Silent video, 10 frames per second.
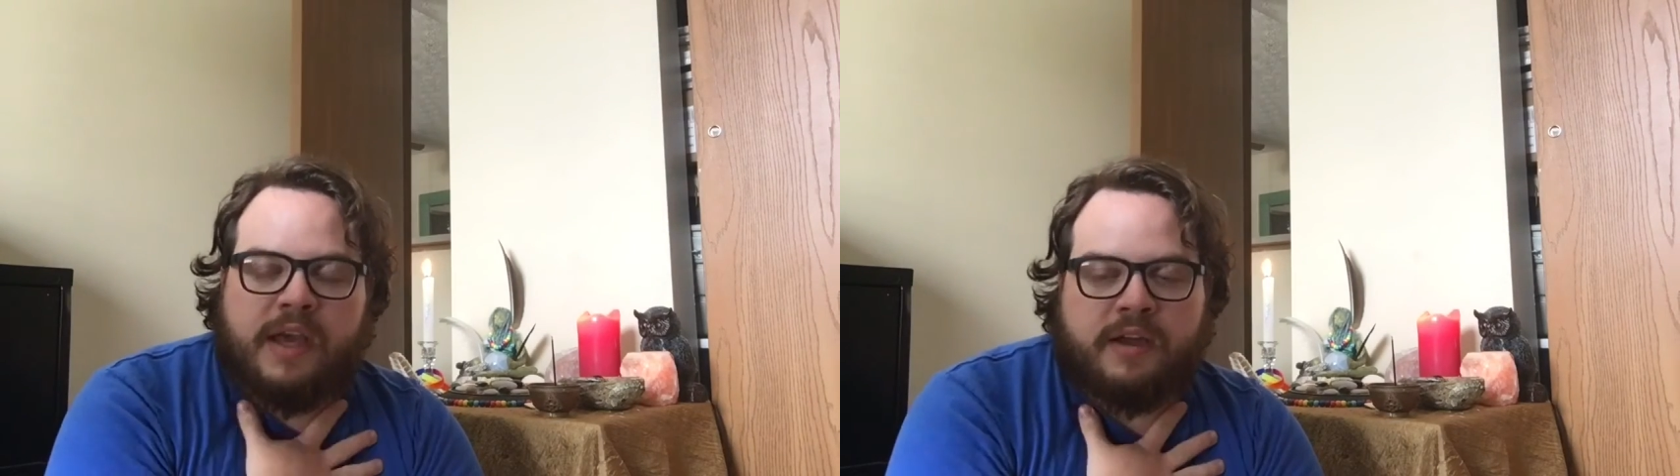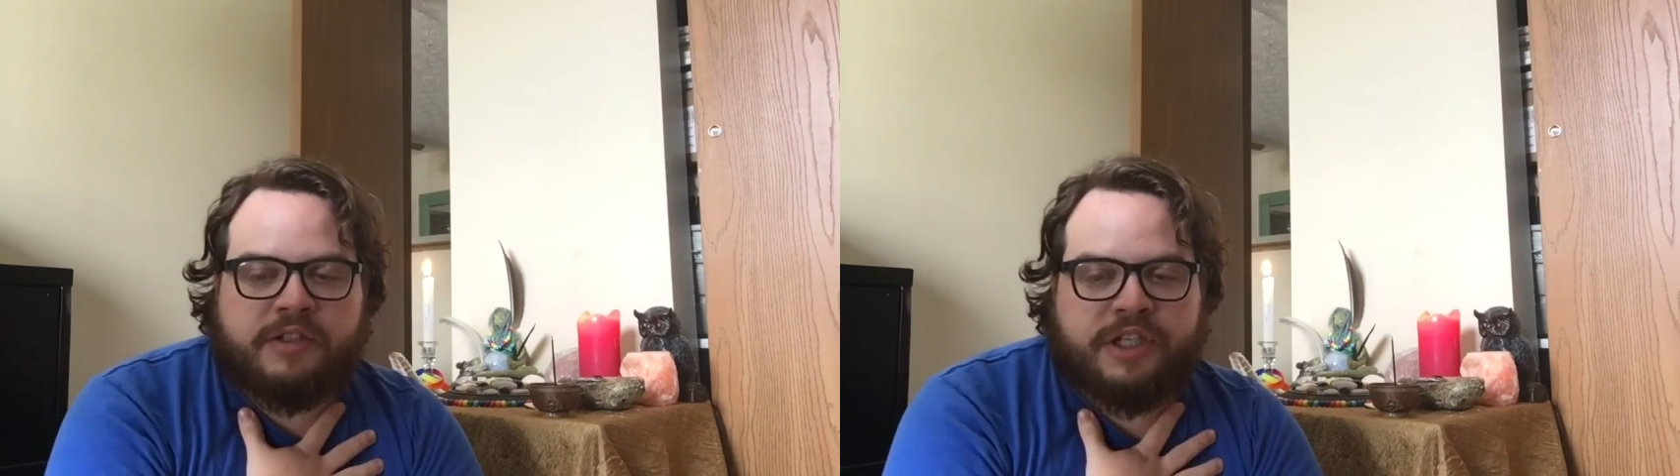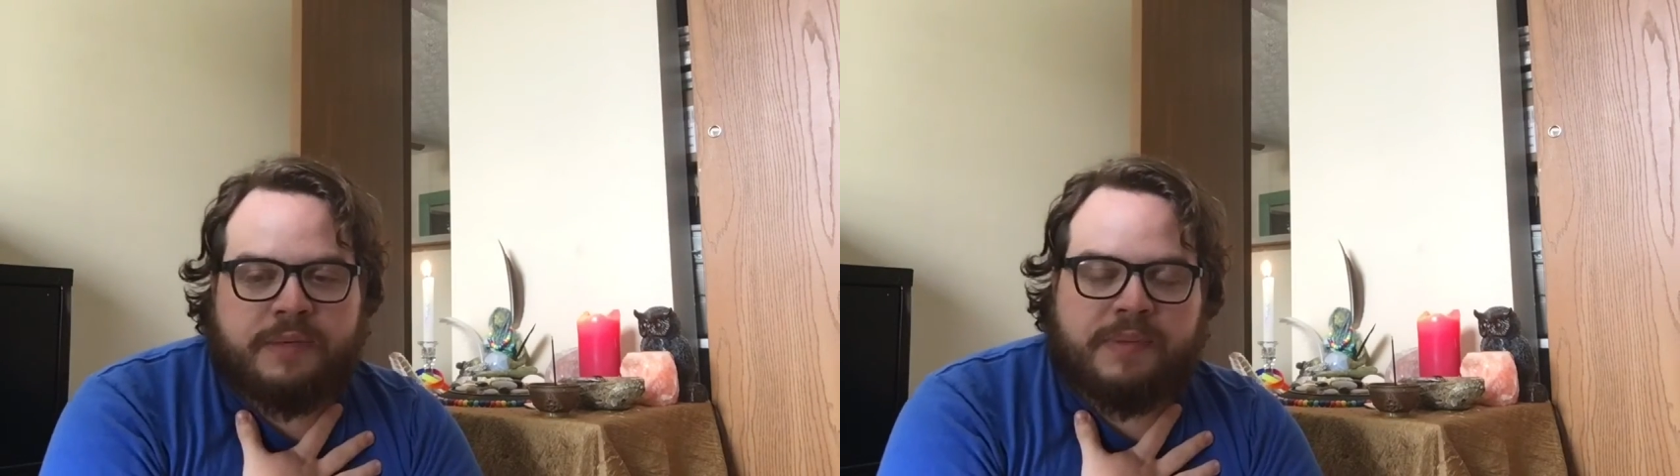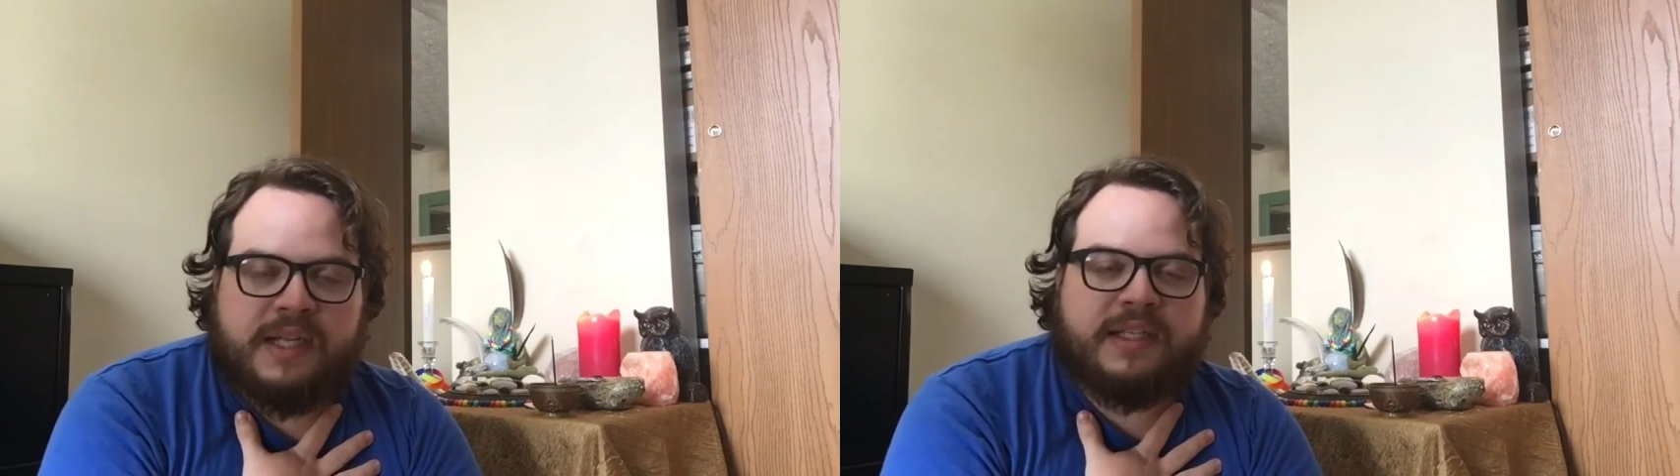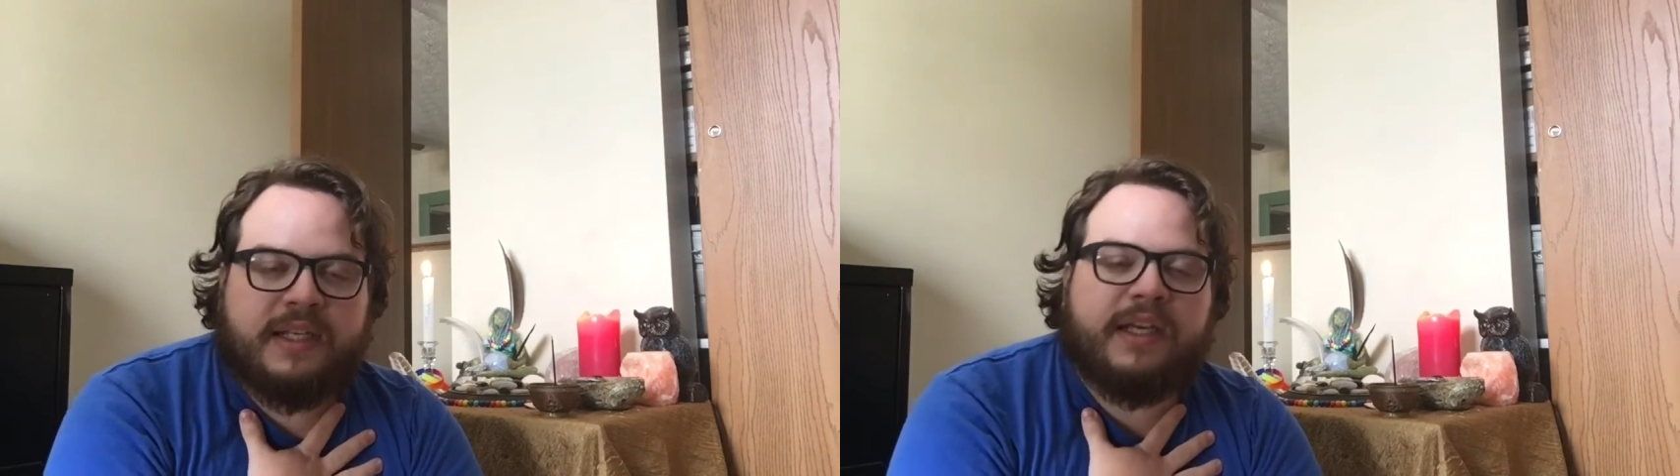
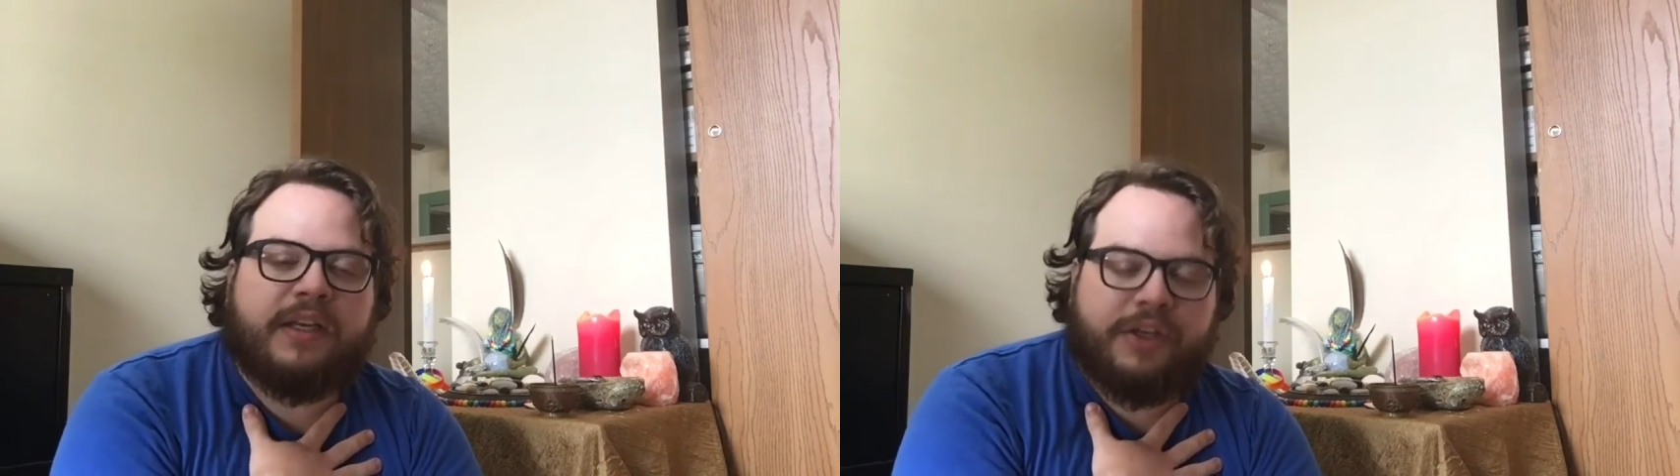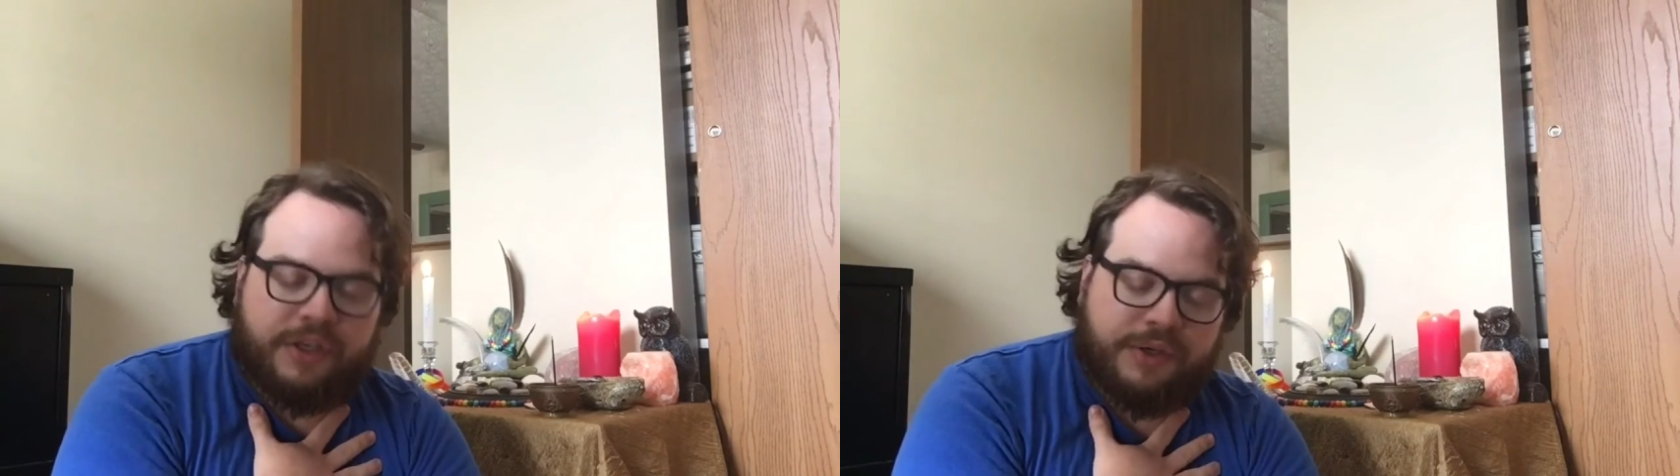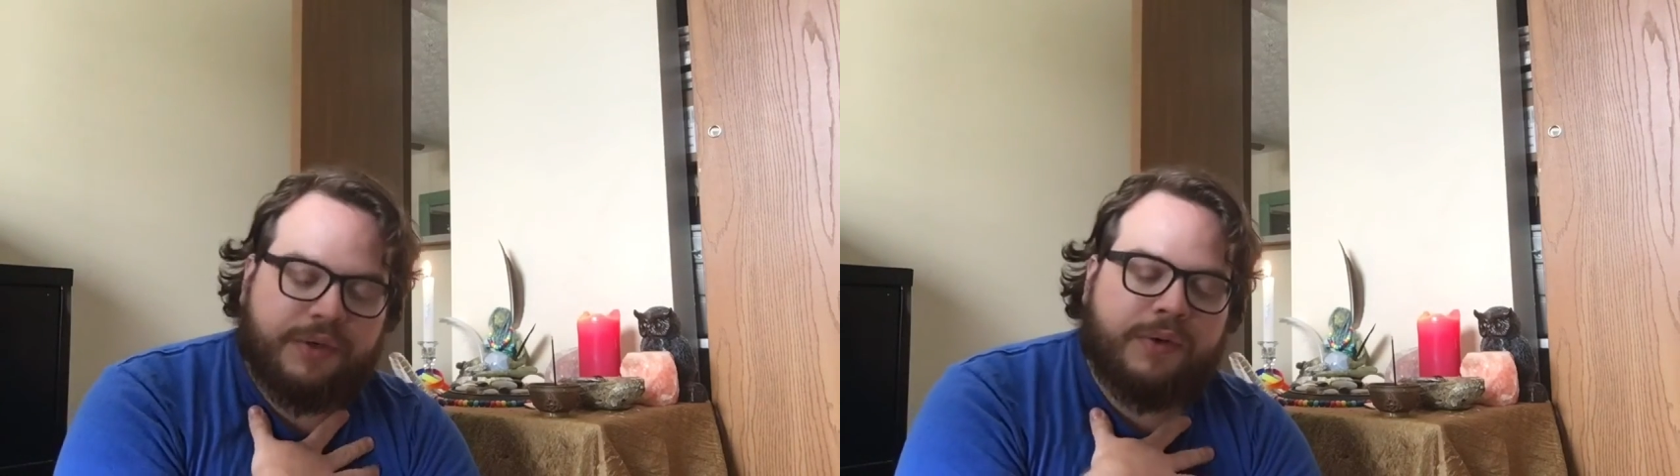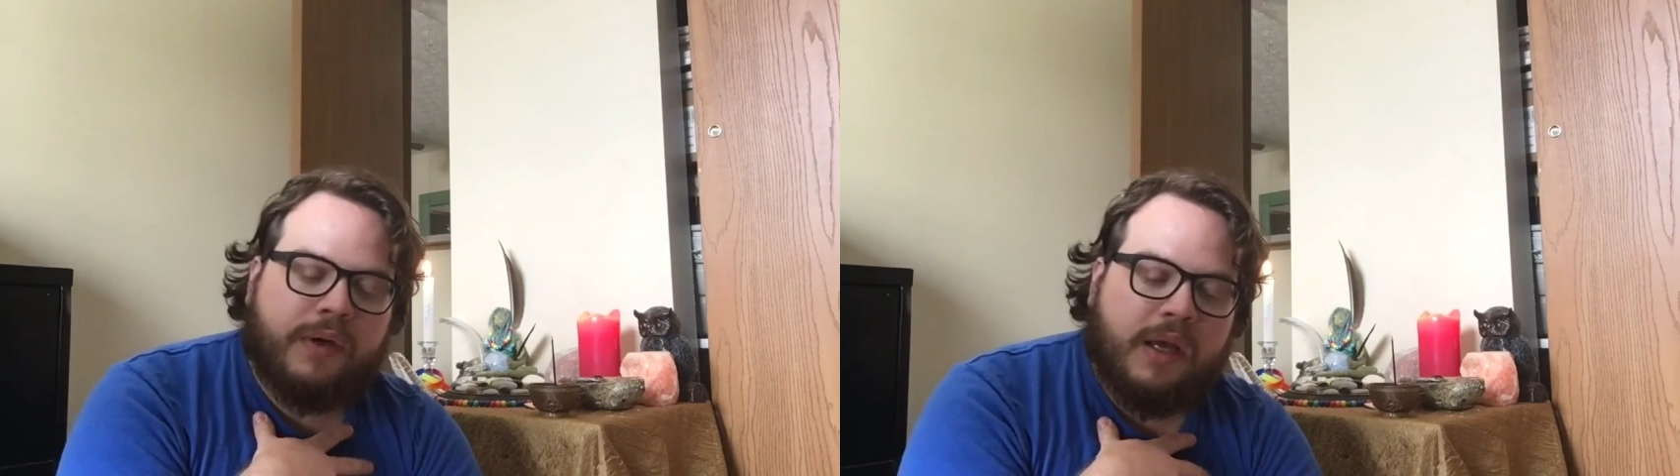LGBTQ